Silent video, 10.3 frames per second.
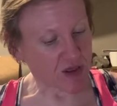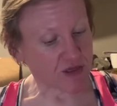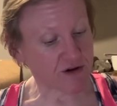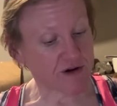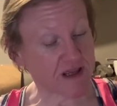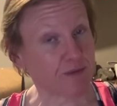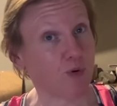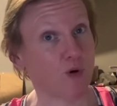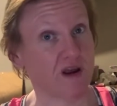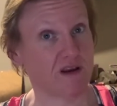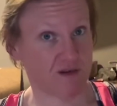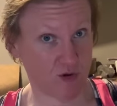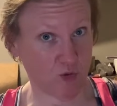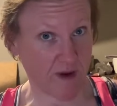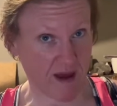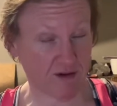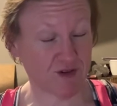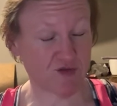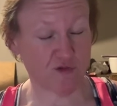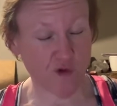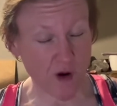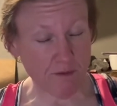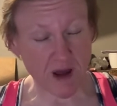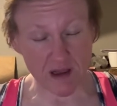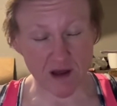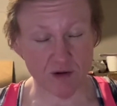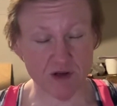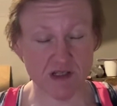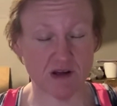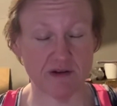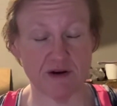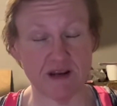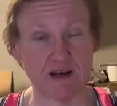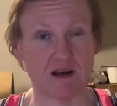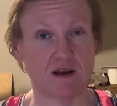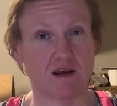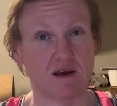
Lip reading: 30.2 pounds from my lowest, although I didn't